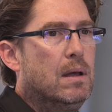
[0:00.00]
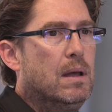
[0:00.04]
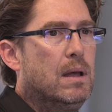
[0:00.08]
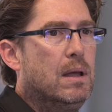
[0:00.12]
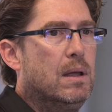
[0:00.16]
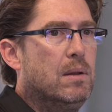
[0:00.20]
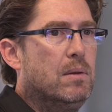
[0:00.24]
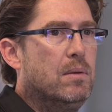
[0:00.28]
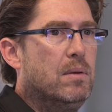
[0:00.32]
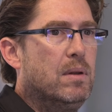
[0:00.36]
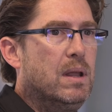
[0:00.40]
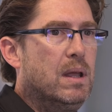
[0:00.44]

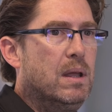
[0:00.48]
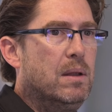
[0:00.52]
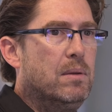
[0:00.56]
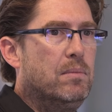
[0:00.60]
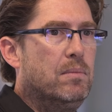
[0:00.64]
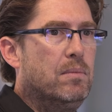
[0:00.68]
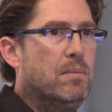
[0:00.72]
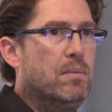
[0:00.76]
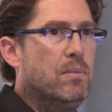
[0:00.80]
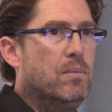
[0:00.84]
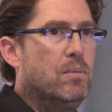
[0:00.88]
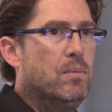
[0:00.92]
It, it
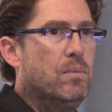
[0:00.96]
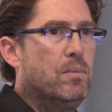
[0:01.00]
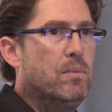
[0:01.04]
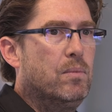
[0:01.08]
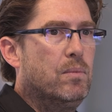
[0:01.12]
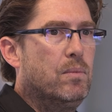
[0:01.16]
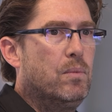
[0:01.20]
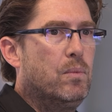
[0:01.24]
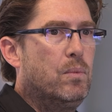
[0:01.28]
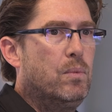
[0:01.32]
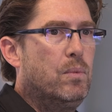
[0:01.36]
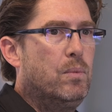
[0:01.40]

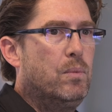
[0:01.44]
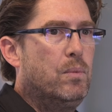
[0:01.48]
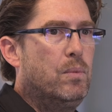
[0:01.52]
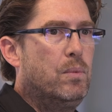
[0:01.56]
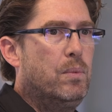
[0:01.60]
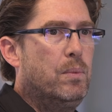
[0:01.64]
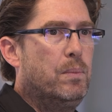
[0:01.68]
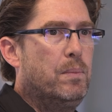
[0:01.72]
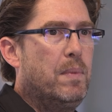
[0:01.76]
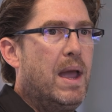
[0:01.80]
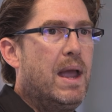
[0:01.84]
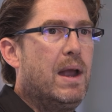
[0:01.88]

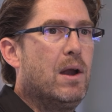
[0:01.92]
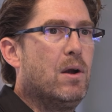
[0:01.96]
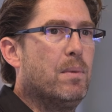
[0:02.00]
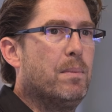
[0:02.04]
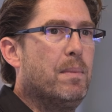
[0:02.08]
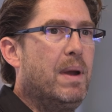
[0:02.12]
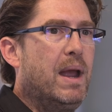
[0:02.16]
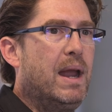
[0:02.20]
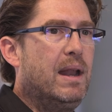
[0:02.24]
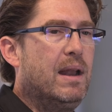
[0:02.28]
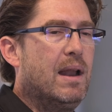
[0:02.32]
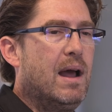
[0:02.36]
may or
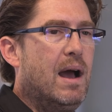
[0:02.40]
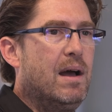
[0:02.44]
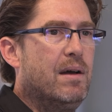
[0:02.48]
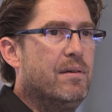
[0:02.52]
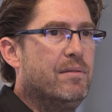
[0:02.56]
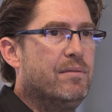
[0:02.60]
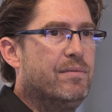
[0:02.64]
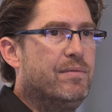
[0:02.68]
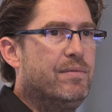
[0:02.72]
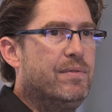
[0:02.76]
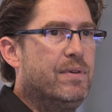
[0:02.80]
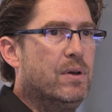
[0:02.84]
may
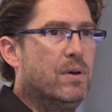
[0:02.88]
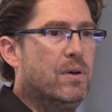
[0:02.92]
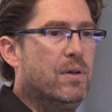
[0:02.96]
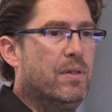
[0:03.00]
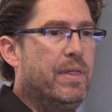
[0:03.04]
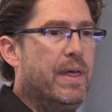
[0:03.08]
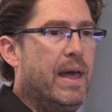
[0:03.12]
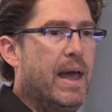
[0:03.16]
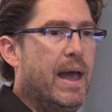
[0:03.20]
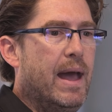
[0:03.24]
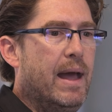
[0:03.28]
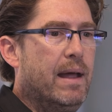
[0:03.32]
not feel
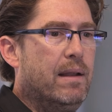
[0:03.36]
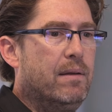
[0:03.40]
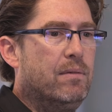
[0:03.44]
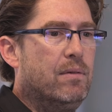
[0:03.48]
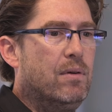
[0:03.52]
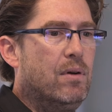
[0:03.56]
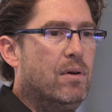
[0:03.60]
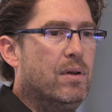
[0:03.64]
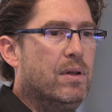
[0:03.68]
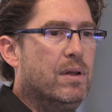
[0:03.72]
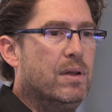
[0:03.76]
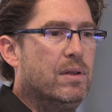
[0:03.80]
that
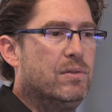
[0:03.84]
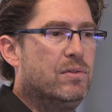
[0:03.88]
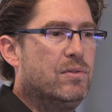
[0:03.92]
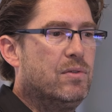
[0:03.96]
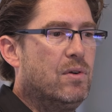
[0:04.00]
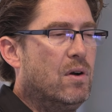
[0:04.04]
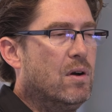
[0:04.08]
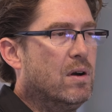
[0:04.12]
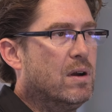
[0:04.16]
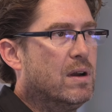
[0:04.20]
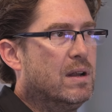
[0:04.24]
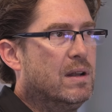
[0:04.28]
it's
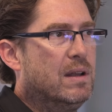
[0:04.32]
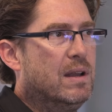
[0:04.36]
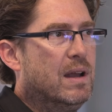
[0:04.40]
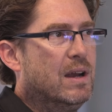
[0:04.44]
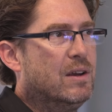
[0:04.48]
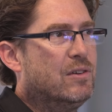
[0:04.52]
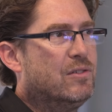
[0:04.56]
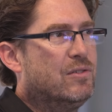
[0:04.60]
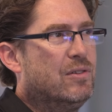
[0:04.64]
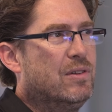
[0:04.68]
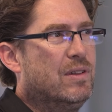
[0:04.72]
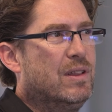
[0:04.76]

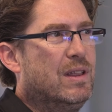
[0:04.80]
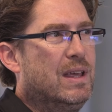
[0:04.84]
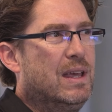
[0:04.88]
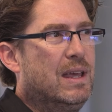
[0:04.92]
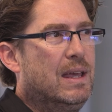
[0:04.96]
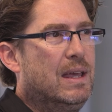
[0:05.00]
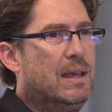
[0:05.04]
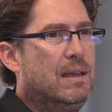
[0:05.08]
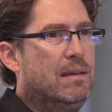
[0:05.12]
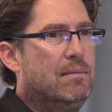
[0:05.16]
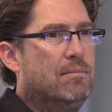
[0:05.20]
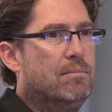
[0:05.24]

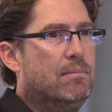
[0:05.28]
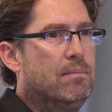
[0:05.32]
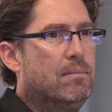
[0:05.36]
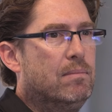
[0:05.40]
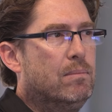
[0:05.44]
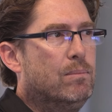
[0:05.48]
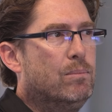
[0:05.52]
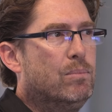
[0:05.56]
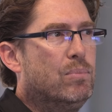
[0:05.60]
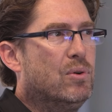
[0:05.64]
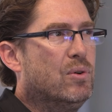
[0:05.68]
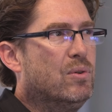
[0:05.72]
architecturally
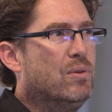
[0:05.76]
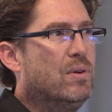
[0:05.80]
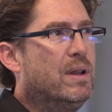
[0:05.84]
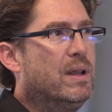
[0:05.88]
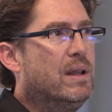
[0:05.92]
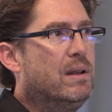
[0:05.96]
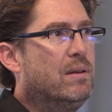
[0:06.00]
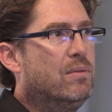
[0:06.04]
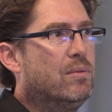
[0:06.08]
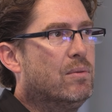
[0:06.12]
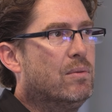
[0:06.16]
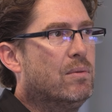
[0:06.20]

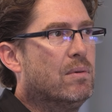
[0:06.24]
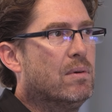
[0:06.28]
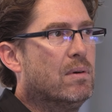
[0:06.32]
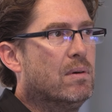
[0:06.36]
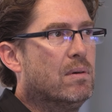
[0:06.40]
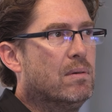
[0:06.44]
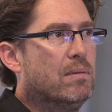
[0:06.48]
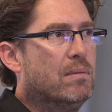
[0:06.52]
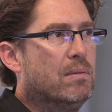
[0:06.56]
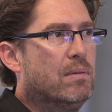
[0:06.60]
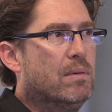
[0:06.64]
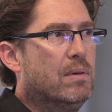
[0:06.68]
prudent
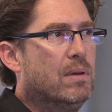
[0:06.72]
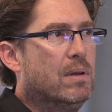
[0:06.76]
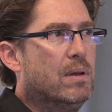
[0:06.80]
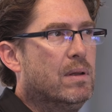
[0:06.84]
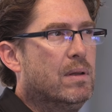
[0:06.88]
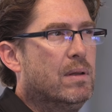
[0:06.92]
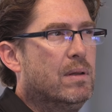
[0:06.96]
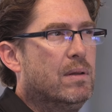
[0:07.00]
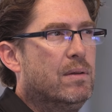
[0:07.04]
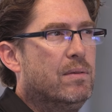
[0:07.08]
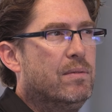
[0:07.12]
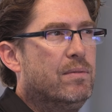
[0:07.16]
or
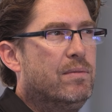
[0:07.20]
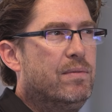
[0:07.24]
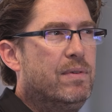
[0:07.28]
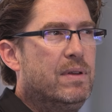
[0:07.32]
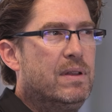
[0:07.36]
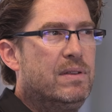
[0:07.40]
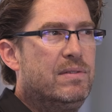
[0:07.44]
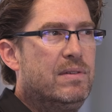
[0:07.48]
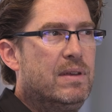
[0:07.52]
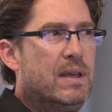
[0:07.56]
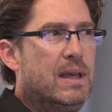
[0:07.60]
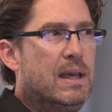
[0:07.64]

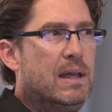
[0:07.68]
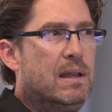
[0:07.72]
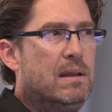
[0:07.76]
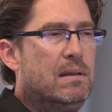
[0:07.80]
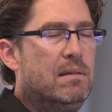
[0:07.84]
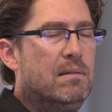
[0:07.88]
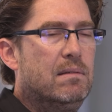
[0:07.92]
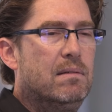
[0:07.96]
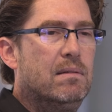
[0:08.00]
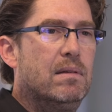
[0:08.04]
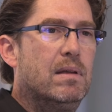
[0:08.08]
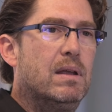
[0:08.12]
fits
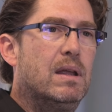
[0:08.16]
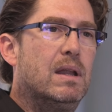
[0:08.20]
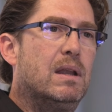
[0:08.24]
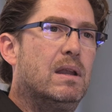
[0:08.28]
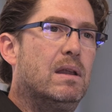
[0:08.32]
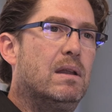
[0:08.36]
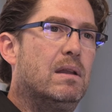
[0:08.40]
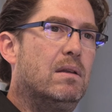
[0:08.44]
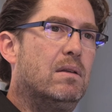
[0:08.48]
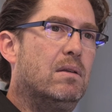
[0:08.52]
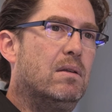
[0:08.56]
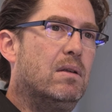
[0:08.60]
in,
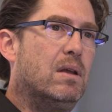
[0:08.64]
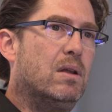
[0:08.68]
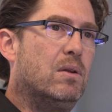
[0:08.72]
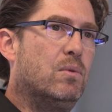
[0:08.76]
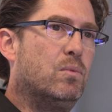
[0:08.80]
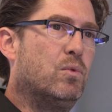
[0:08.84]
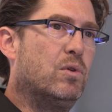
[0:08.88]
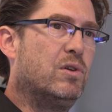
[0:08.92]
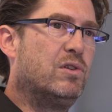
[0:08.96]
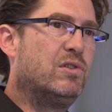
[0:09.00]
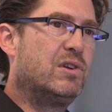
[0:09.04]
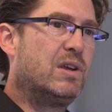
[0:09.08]
and in,
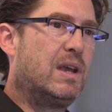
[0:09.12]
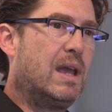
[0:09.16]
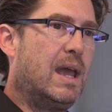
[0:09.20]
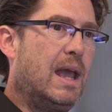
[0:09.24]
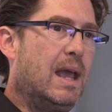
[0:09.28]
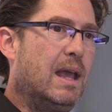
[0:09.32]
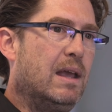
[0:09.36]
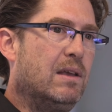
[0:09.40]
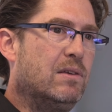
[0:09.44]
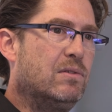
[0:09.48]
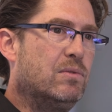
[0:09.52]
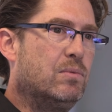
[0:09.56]
in which
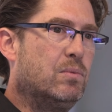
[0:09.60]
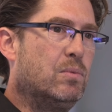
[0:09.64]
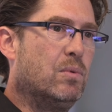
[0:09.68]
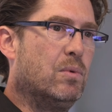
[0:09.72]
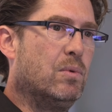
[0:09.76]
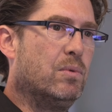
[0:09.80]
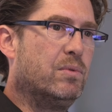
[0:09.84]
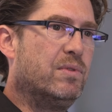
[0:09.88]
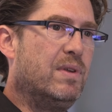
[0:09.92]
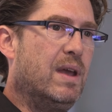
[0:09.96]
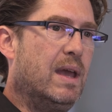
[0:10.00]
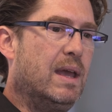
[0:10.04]
case
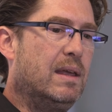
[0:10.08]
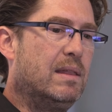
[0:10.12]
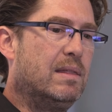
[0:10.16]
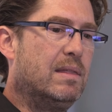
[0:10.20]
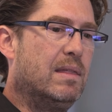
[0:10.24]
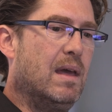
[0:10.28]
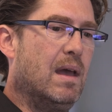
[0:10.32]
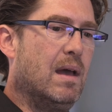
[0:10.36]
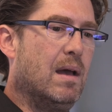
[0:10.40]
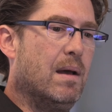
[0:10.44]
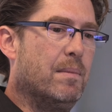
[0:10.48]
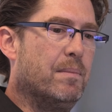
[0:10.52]
we'll
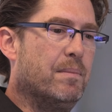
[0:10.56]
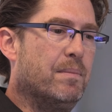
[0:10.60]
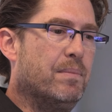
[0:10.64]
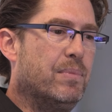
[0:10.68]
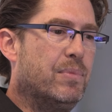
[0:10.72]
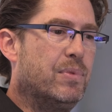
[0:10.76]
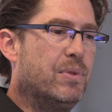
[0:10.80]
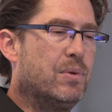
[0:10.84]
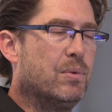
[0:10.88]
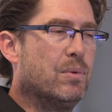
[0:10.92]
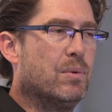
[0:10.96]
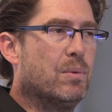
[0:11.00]
take
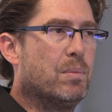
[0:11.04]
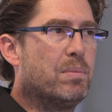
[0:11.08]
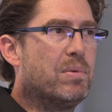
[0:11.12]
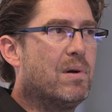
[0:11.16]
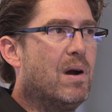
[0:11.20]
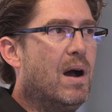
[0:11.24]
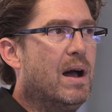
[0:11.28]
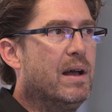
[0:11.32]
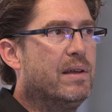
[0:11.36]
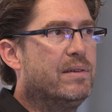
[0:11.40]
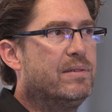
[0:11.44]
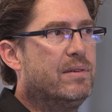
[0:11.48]
them through a
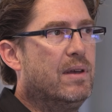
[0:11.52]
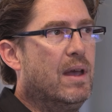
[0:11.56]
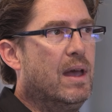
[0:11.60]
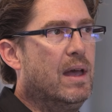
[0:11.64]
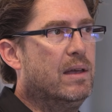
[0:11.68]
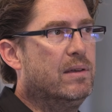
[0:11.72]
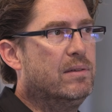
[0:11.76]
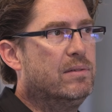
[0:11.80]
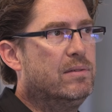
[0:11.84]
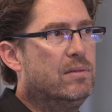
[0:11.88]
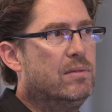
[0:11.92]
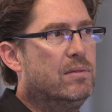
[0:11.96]

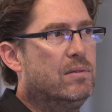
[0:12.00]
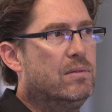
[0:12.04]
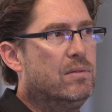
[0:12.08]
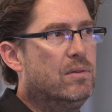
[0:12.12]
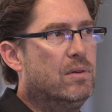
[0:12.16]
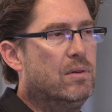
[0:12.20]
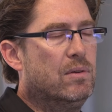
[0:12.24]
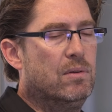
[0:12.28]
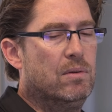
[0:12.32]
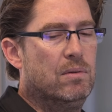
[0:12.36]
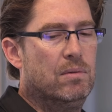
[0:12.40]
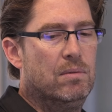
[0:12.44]
process
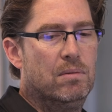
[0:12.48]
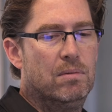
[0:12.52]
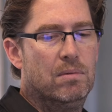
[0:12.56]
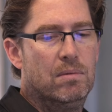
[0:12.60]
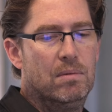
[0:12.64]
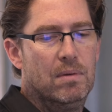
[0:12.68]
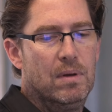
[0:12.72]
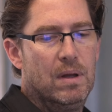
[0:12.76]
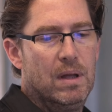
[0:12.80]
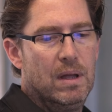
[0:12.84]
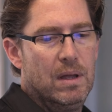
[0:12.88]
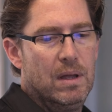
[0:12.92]
to